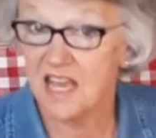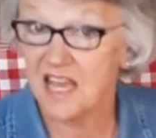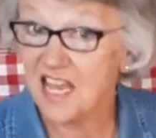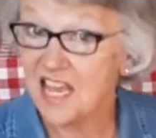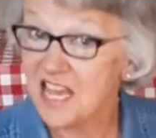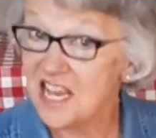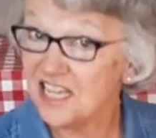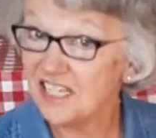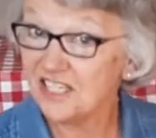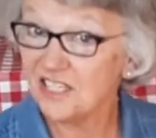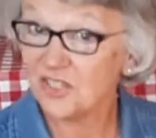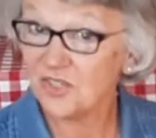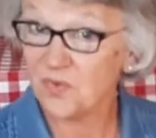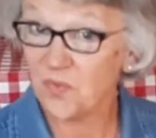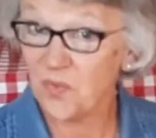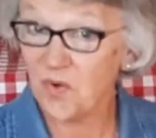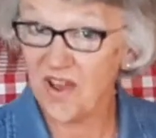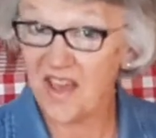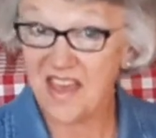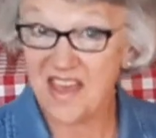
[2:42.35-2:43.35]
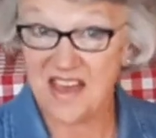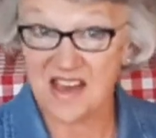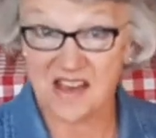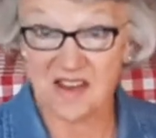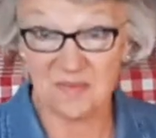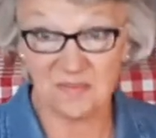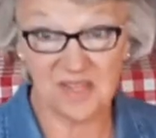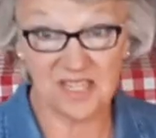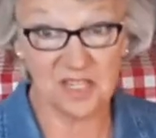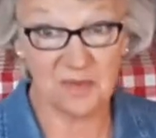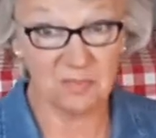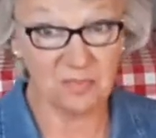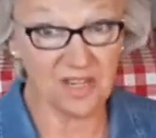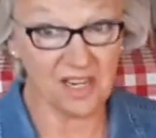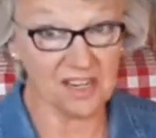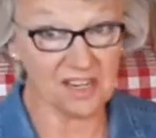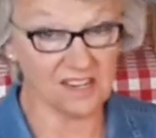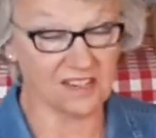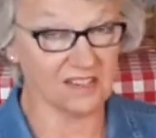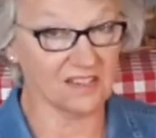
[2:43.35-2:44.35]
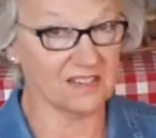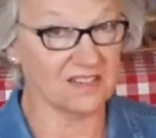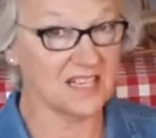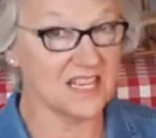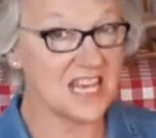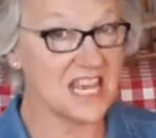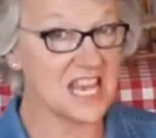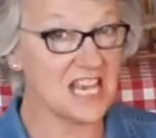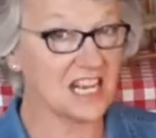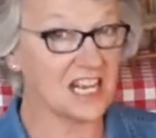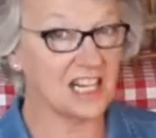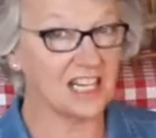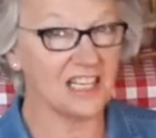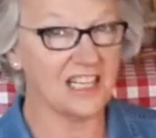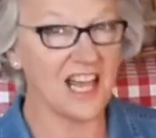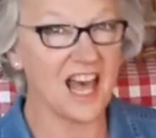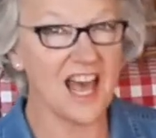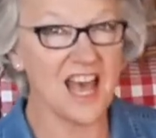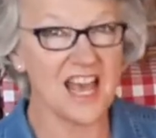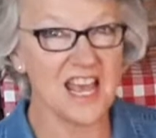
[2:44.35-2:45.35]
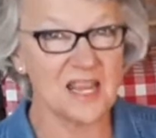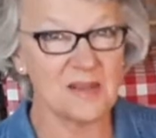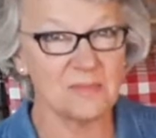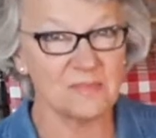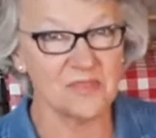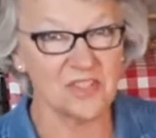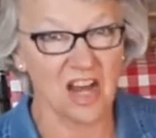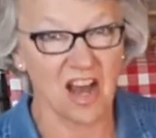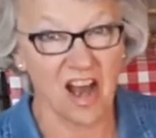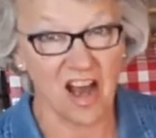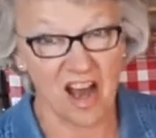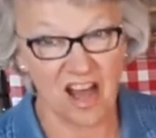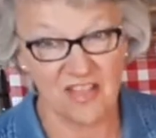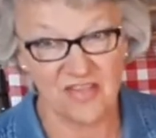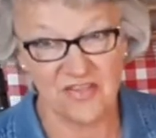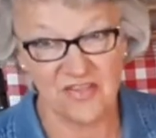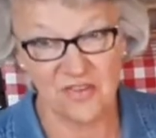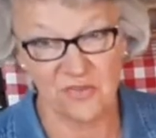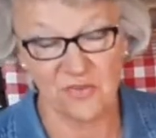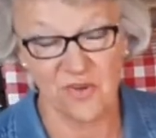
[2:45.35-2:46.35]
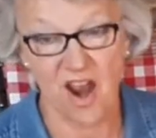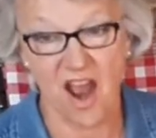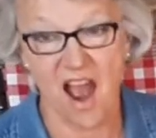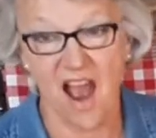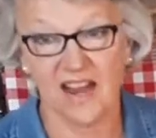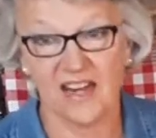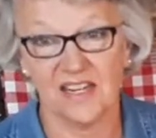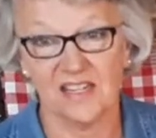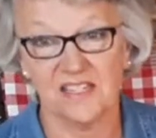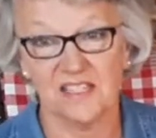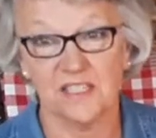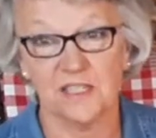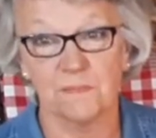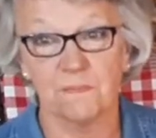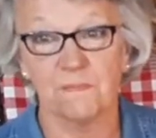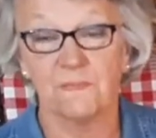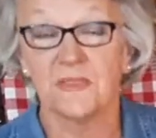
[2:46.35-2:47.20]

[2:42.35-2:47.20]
He swam in a puddle. He climbed on the rocks.